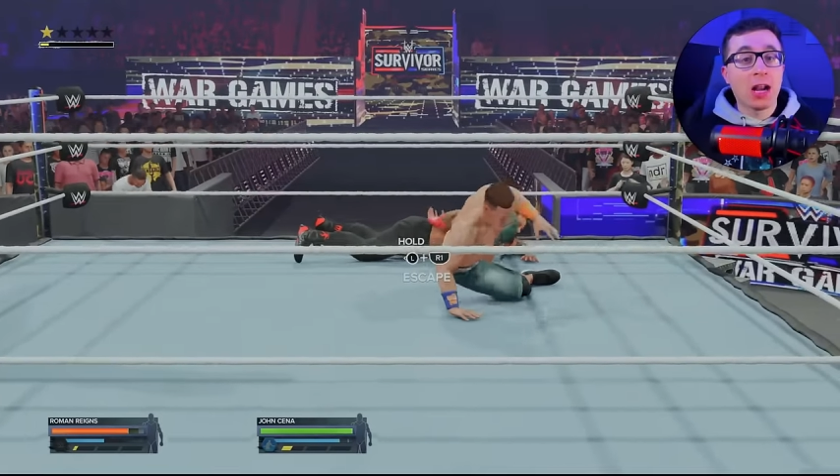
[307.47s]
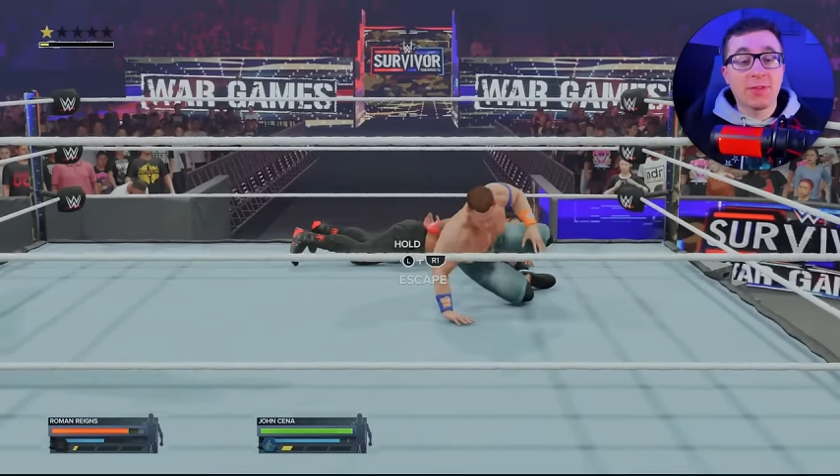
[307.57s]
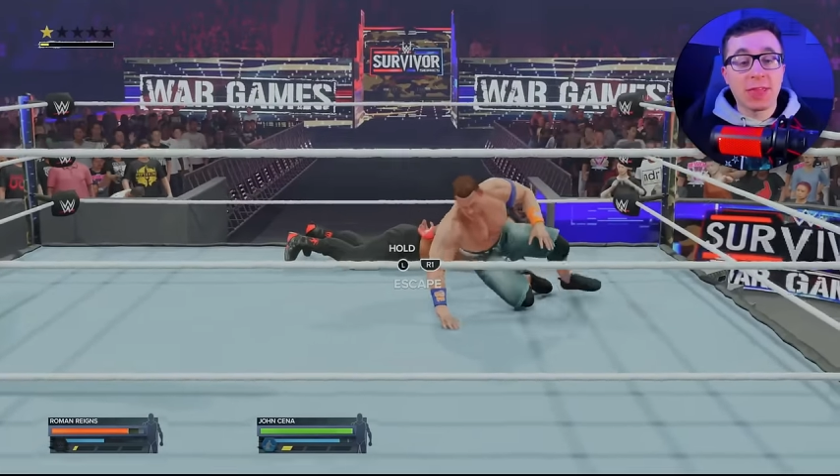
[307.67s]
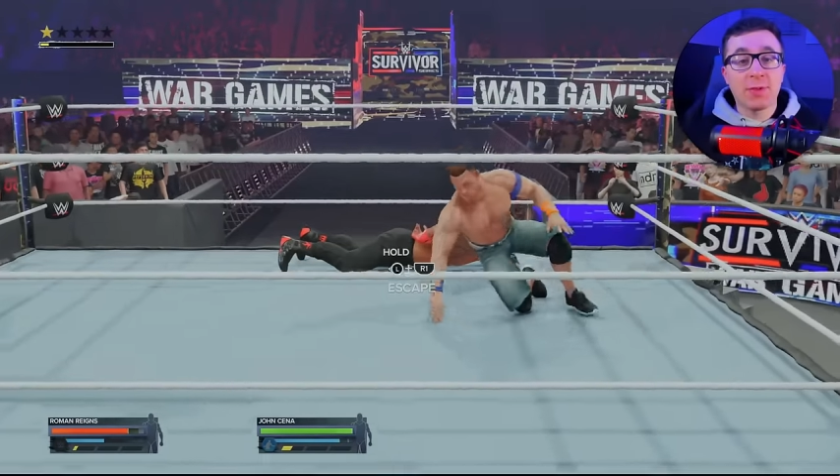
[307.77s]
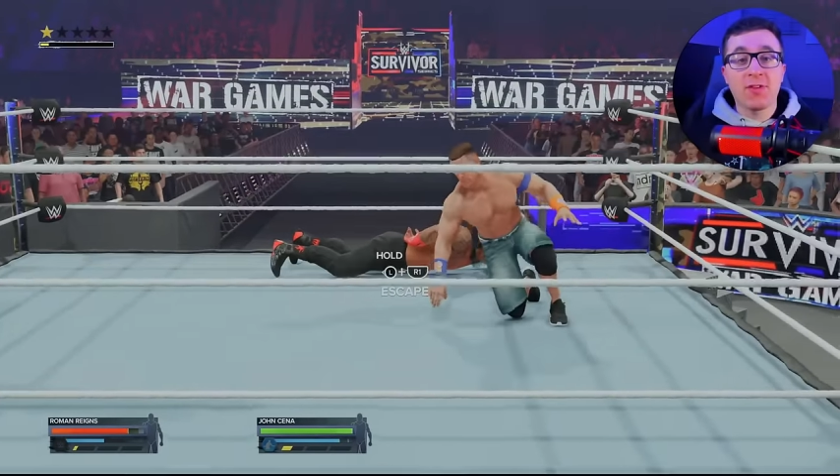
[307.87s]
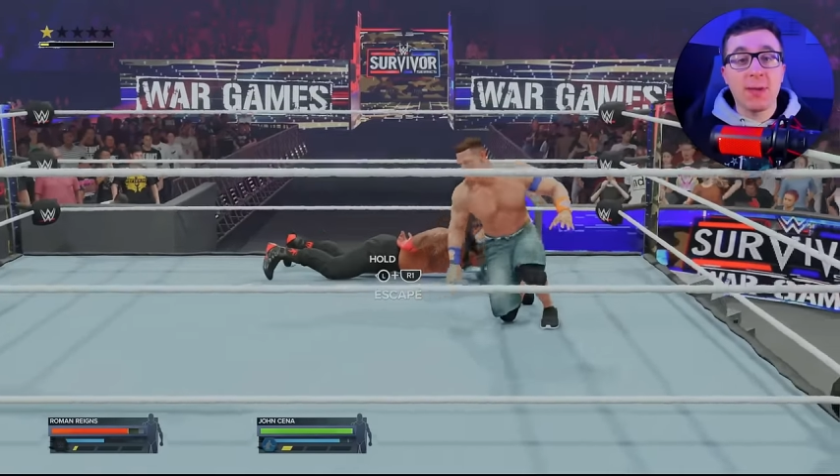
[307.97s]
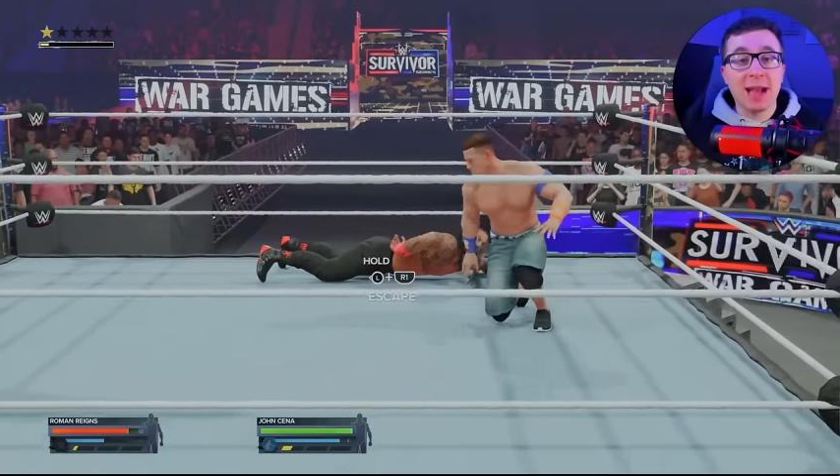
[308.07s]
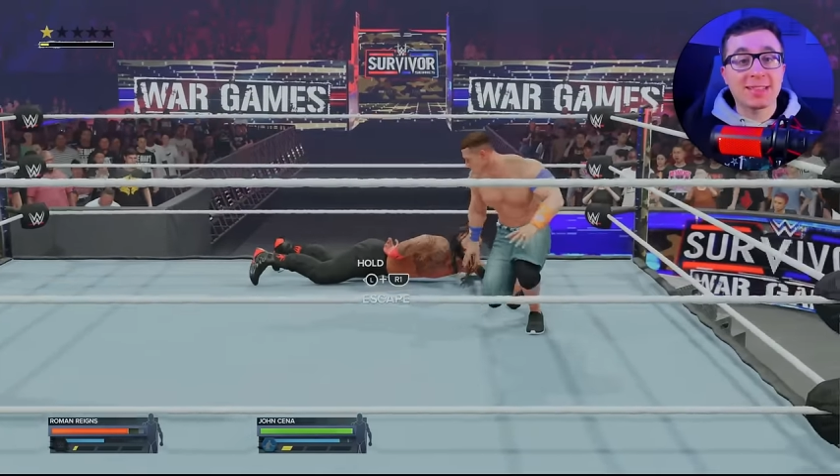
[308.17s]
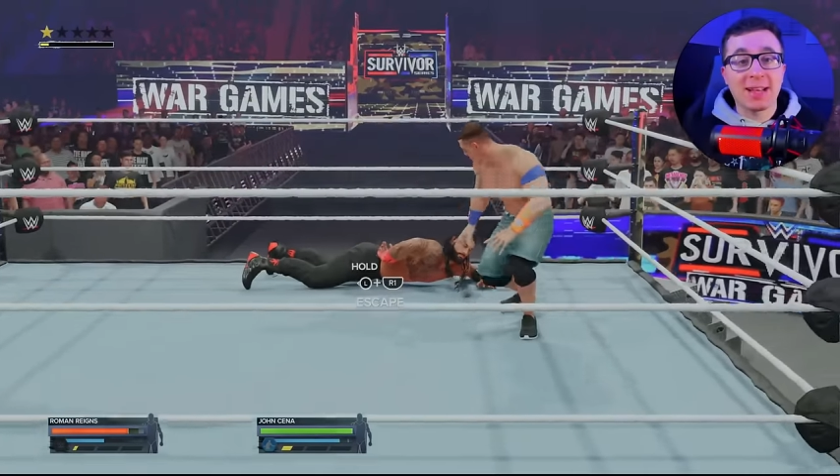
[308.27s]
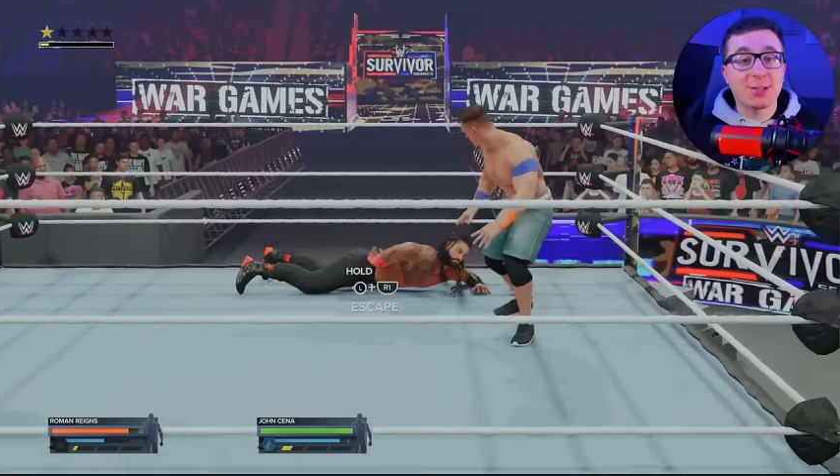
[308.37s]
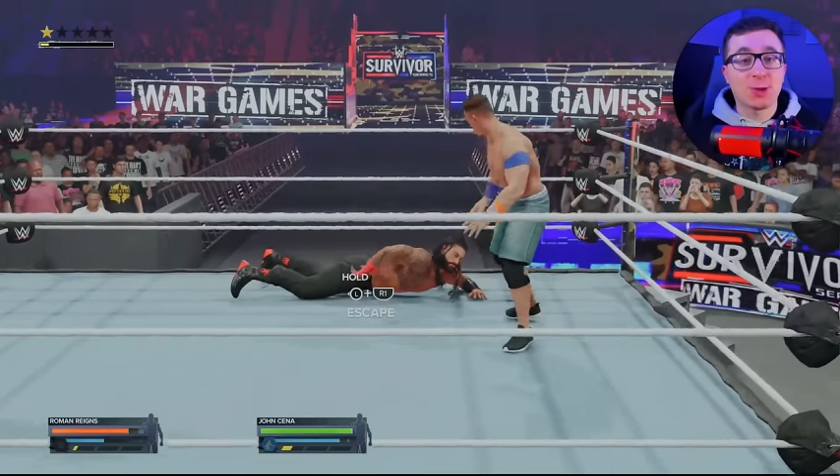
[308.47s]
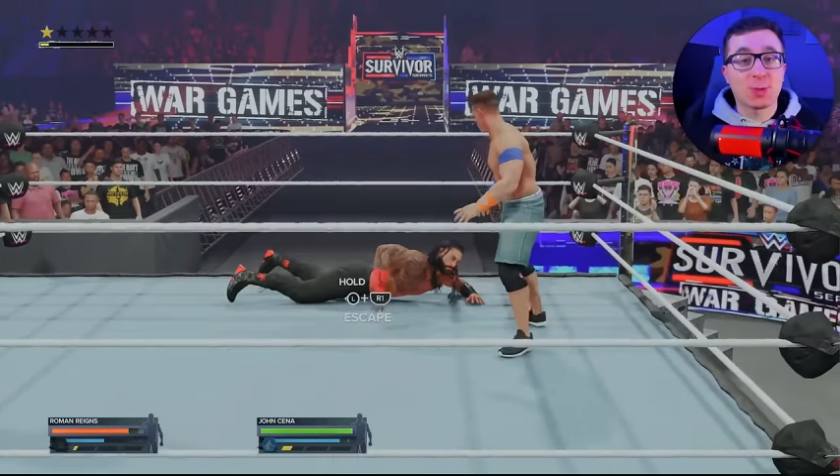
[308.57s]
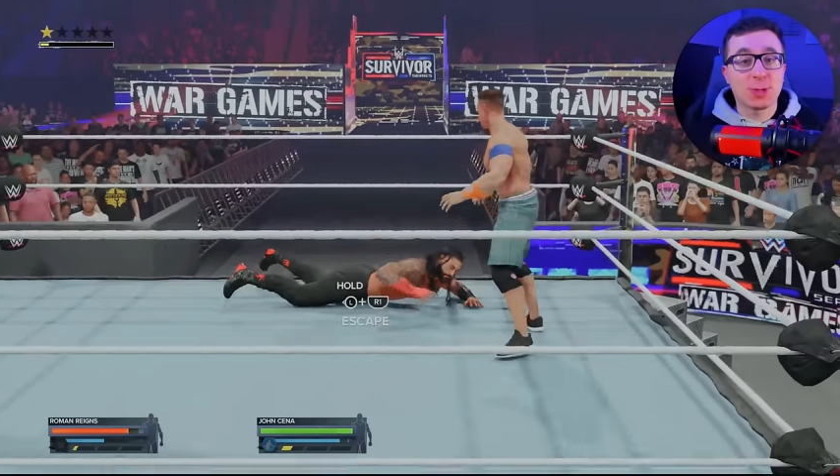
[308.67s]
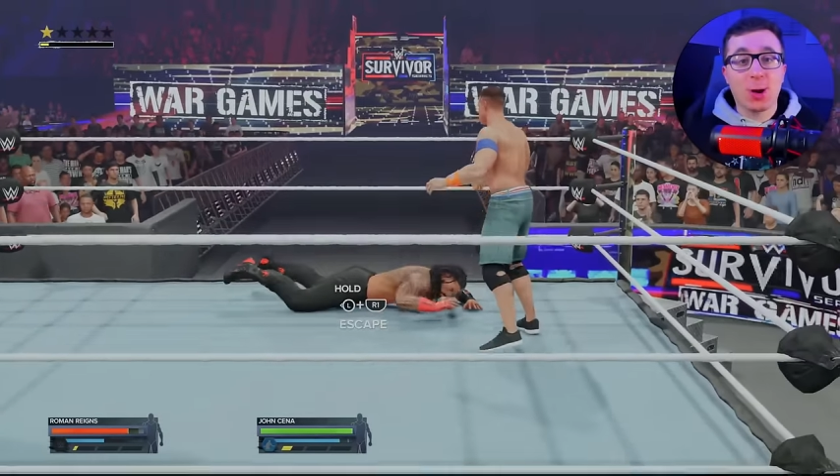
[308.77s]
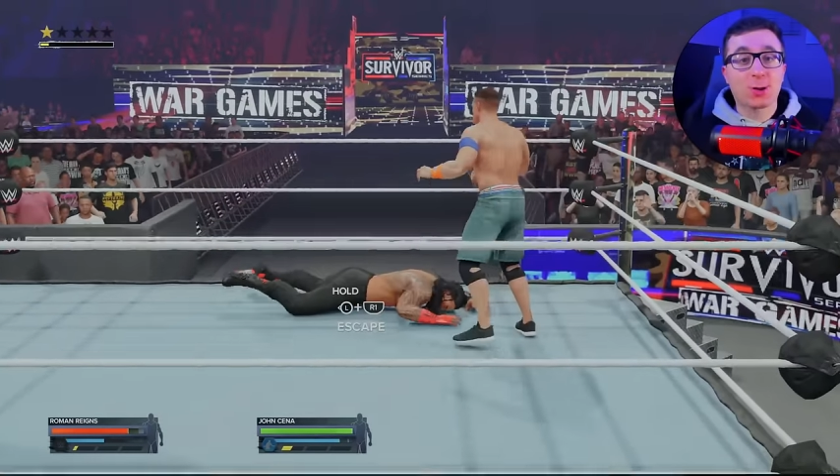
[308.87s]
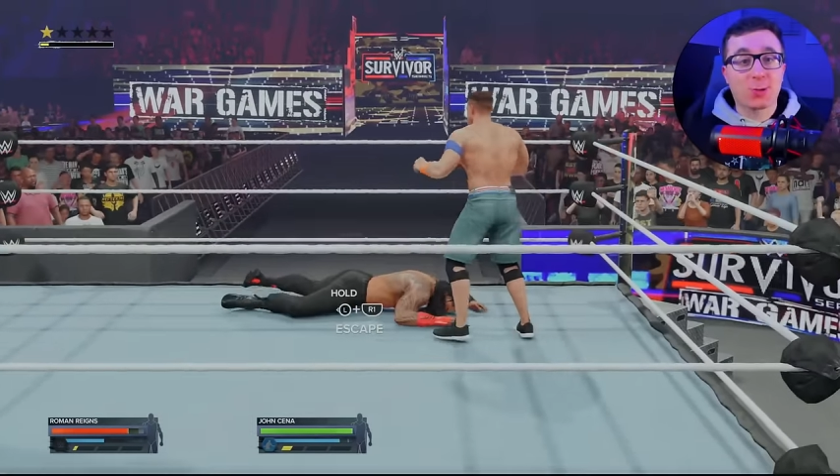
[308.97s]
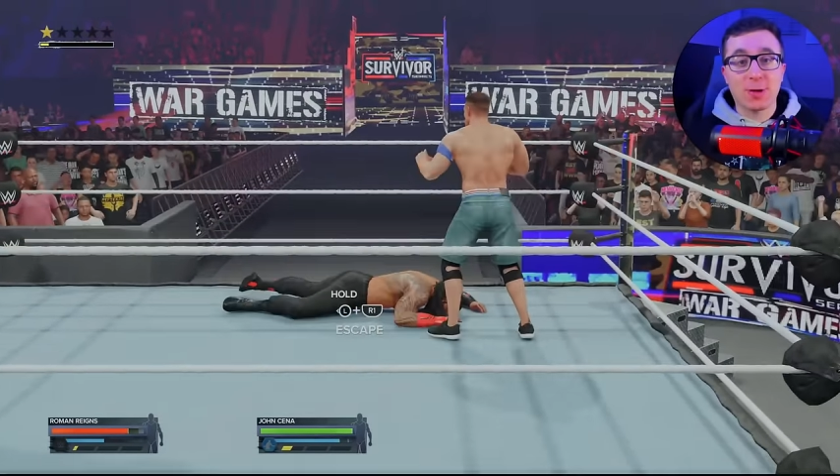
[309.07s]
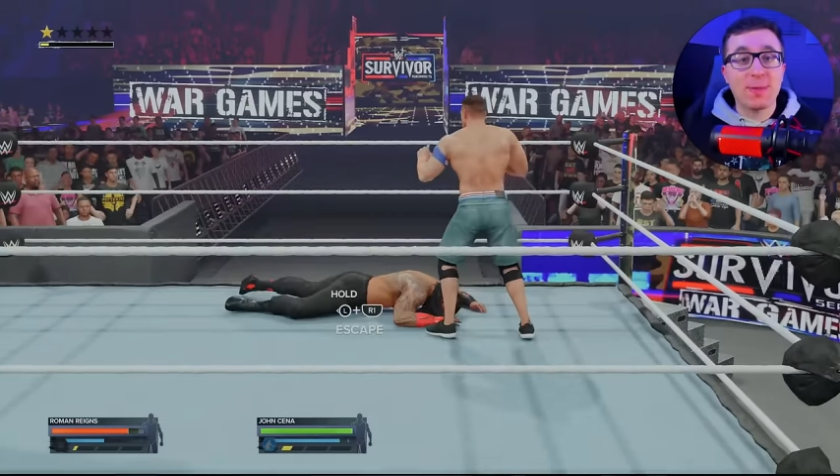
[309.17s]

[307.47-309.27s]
don't even think we've maxed out a superstar in three